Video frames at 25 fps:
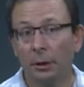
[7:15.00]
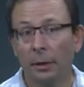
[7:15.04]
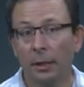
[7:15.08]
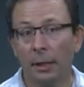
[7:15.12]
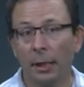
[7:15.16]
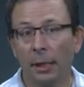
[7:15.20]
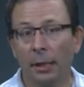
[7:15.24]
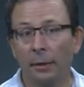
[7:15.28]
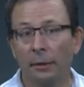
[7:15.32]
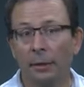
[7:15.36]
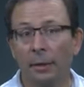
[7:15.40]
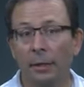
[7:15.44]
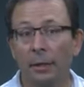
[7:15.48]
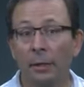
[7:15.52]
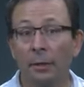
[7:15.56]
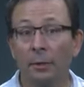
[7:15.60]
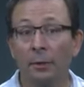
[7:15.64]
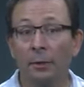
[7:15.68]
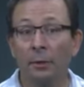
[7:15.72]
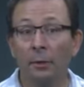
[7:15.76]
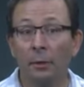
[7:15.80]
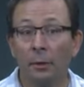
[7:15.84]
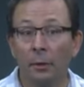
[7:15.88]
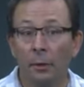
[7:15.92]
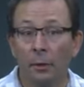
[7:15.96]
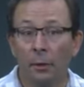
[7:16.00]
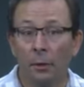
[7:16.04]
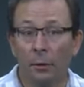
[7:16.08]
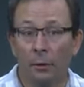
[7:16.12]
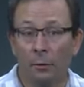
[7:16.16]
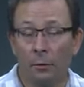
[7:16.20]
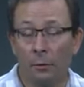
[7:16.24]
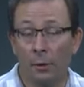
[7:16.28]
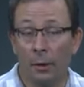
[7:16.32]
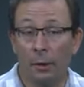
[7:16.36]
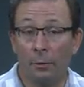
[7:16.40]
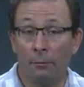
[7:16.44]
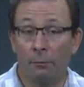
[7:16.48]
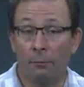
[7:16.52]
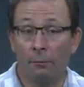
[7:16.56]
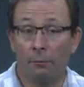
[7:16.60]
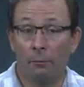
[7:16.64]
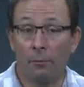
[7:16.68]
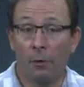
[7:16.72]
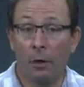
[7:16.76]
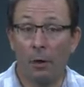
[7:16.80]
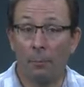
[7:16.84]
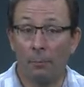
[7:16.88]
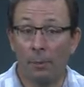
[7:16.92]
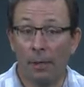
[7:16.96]
and then the
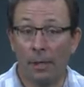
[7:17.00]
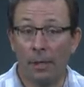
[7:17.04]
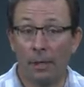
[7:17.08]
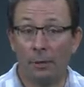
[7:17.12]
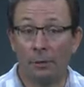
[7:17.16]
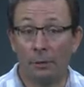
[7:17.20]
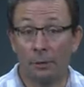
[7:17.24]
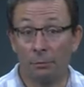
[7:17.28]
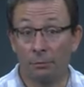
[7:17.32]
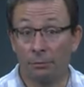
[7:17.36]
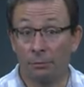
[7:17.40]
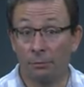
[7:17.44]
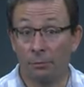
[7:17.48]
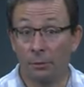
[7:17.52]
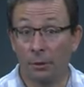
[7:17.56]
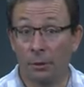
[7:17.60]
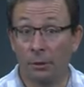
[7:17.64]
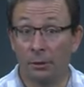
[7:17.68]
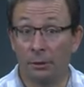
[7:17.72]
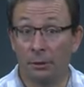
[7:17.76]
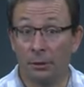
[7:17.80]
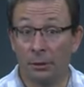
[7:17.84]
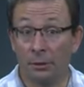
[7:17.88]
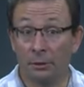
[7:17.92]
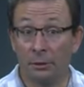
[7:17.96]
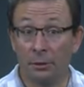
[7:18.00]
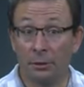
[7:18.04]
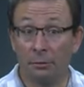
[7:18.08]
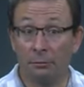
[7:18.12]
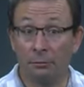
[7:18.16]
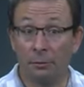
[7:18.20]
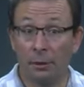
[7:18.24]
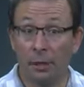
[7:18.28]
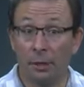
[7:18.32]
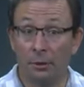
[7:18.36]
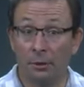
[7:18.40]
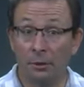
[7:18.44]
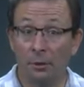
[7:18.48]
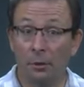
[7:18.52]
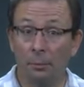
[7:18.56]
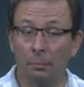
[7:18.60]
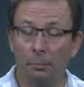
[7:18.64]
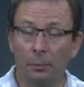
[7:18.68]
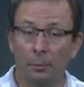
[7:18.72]
farmlands are seasonally flooded.